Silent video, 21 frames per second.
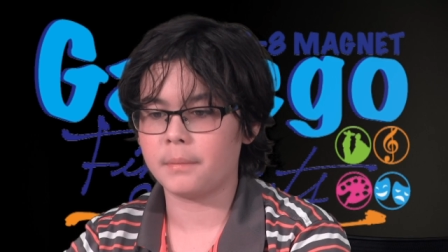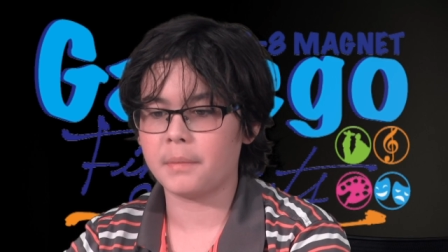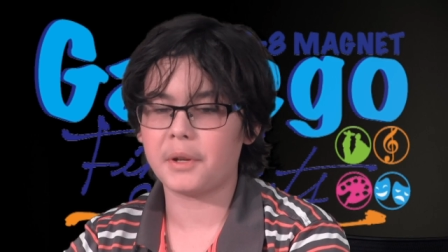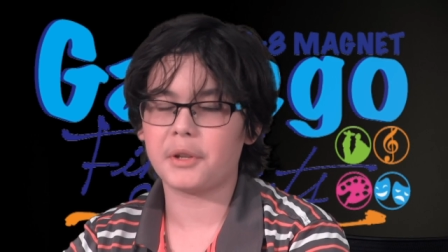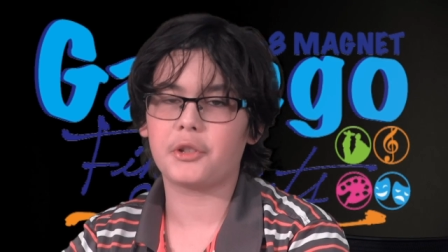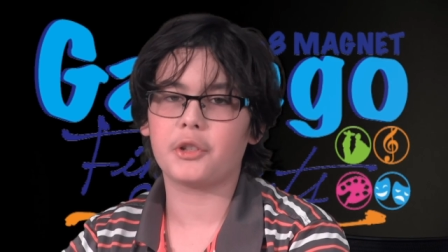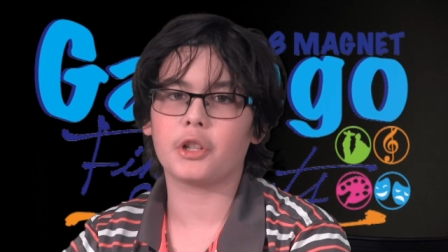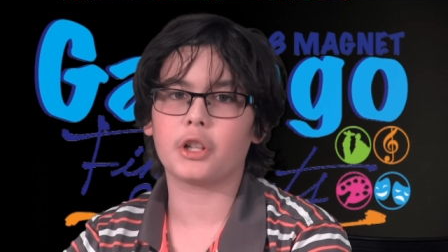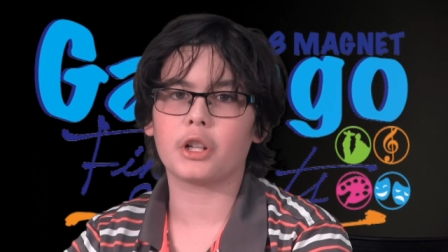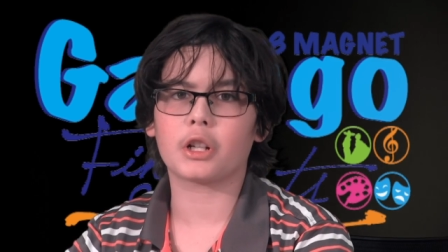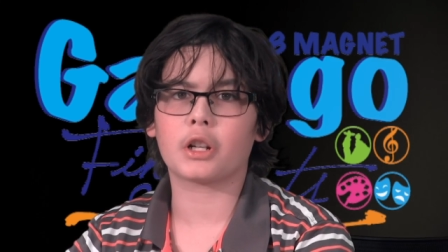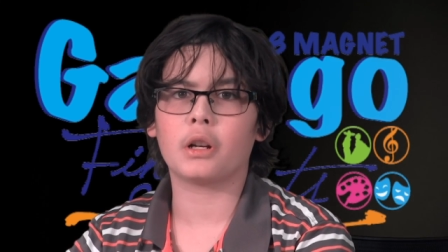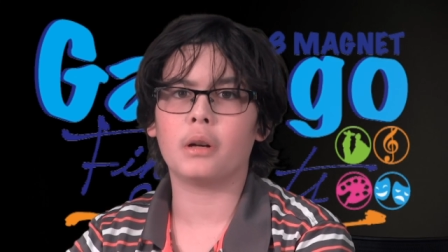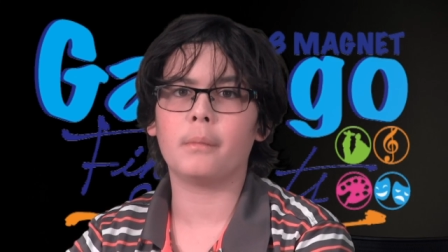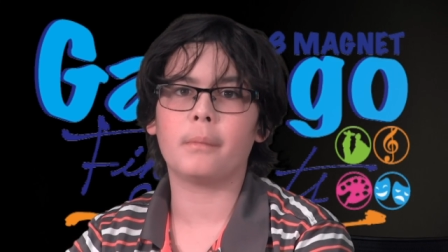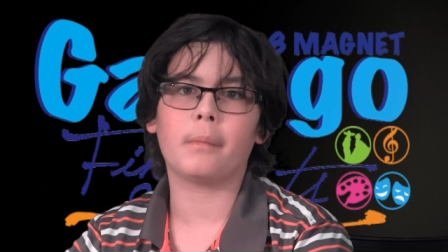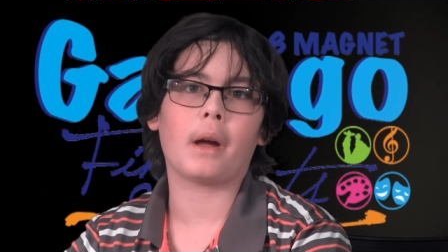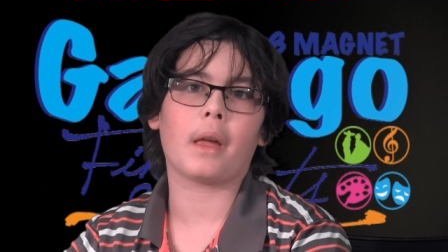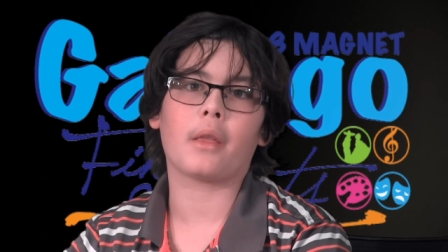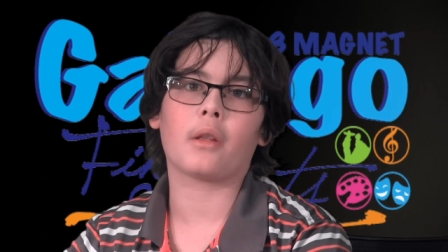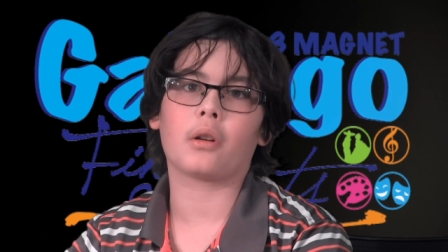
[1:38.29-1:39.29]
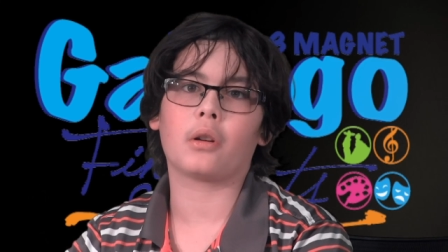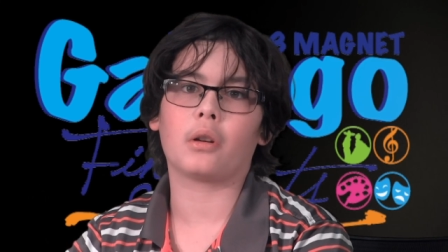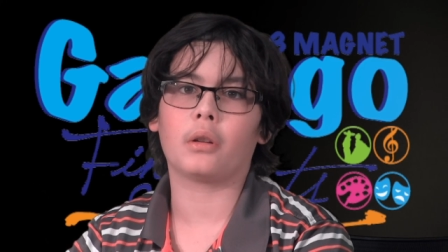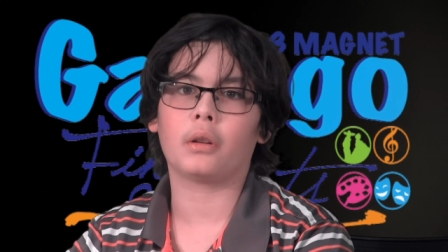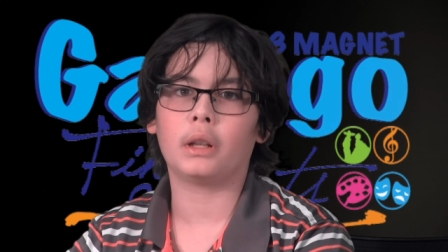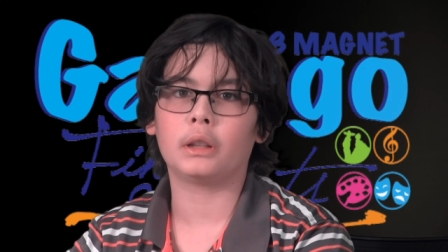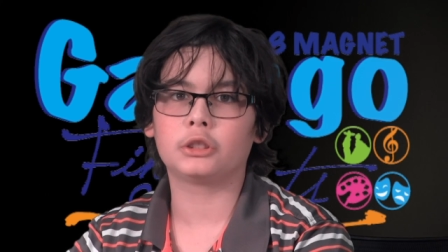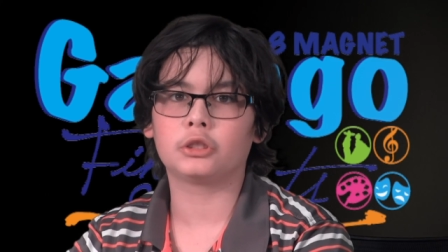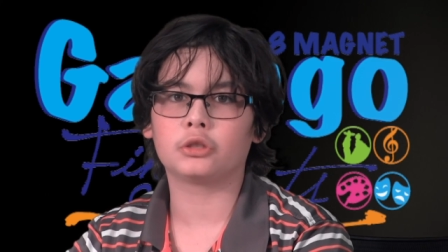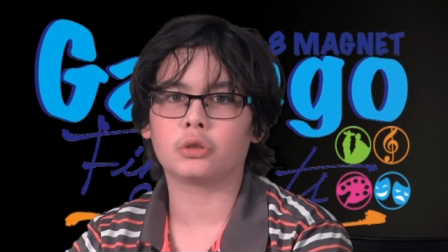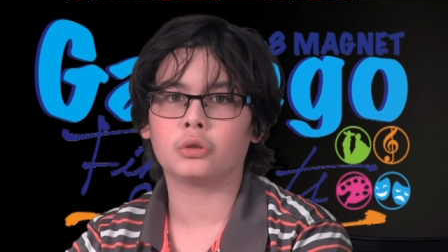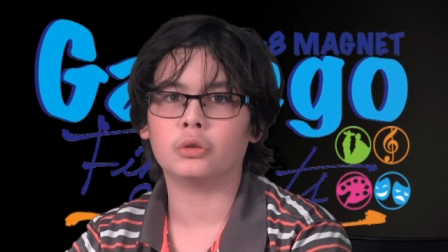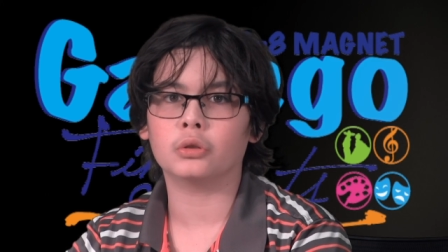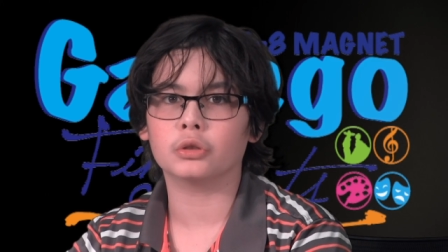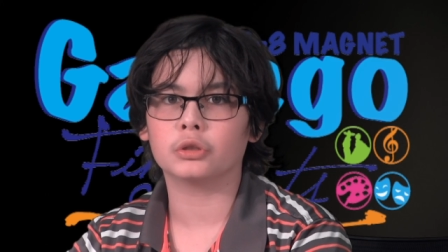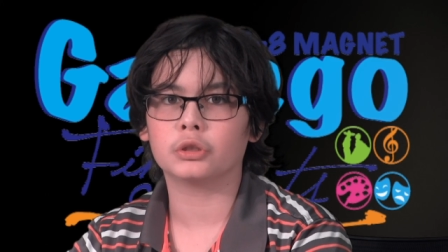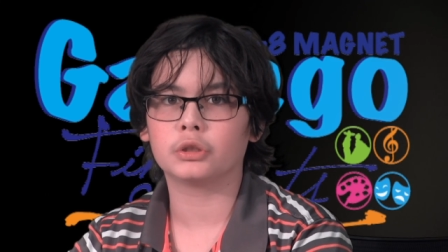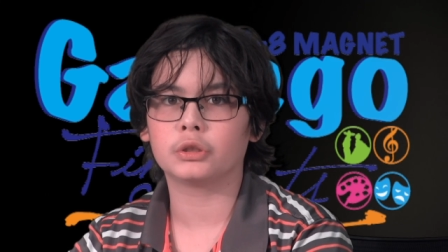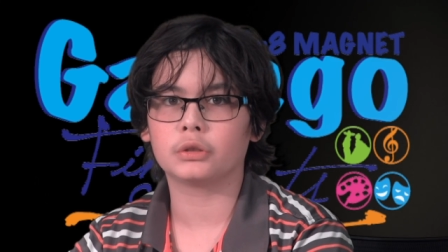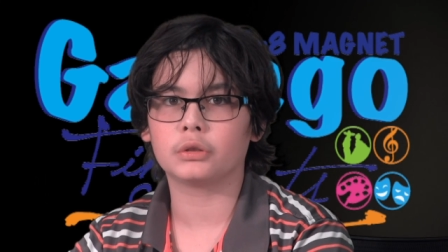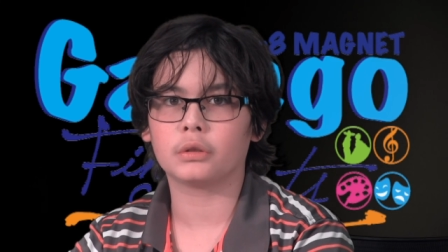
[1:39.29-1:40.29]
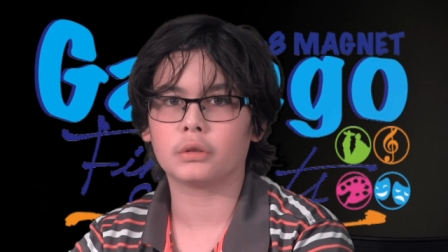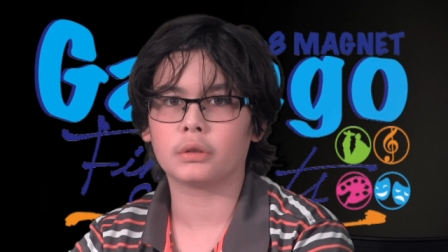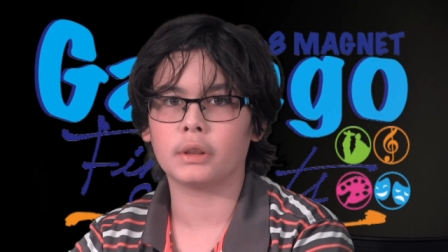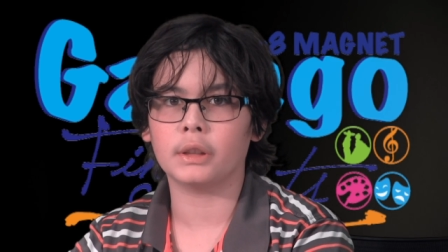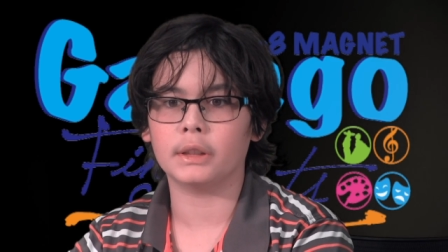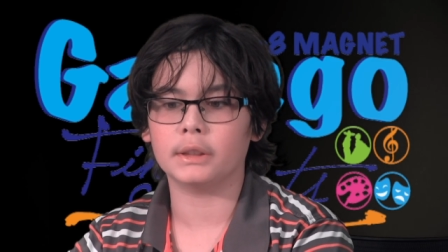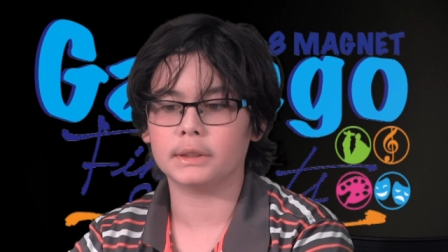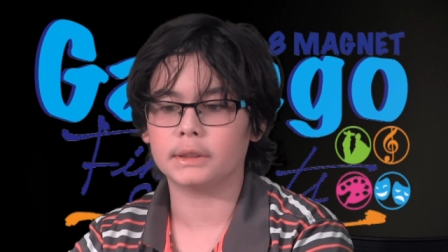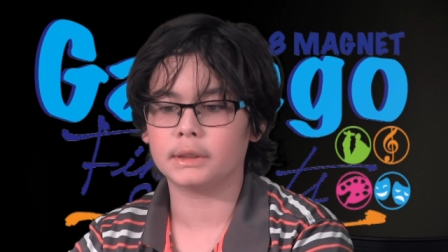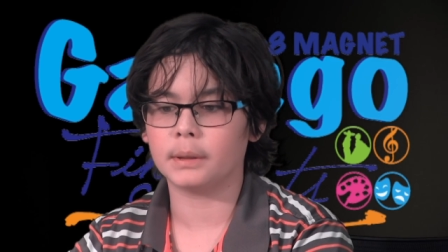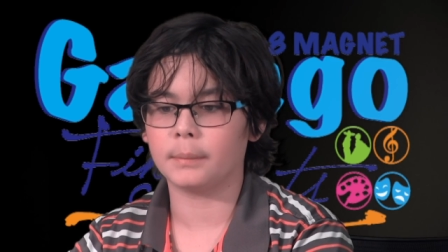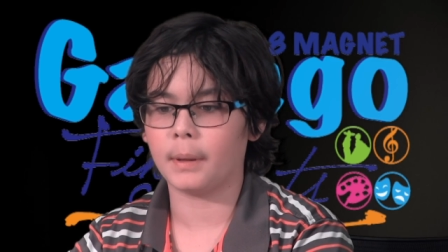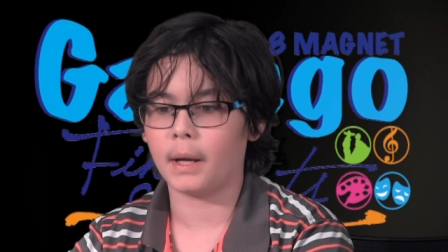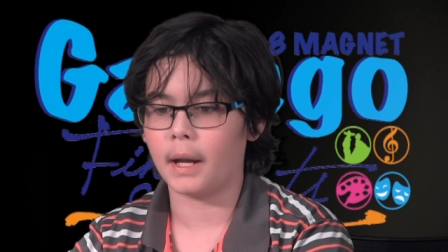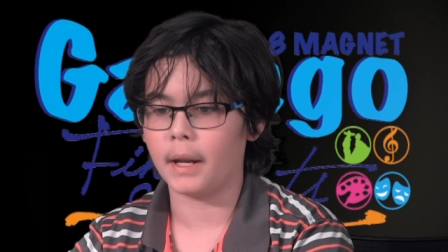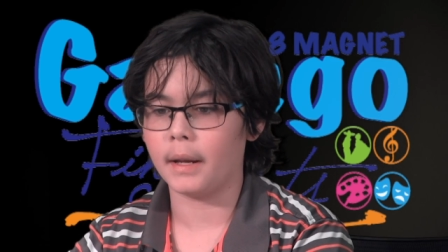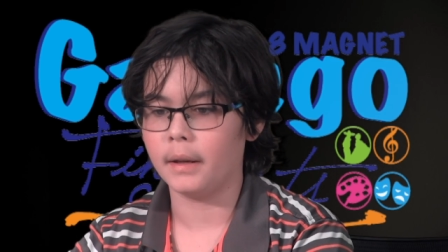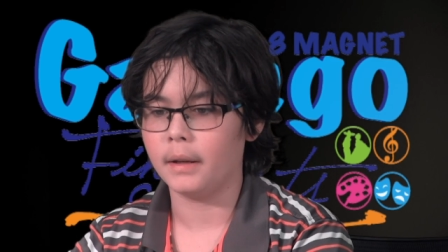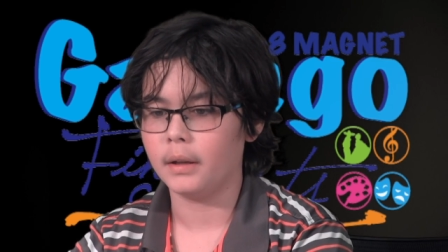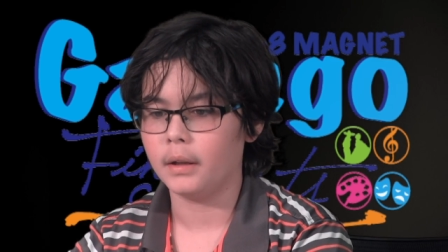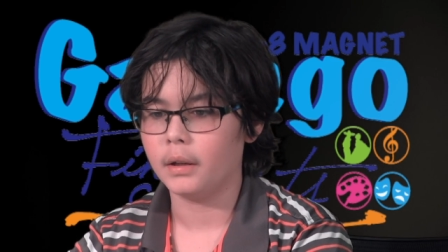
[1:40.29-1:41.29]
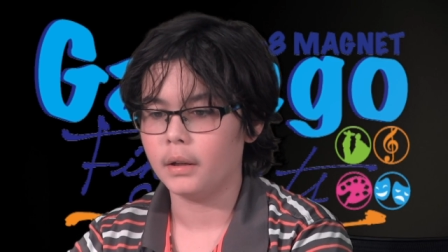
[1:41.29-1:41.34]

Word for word: Make sure to come by. There are lots things to buy.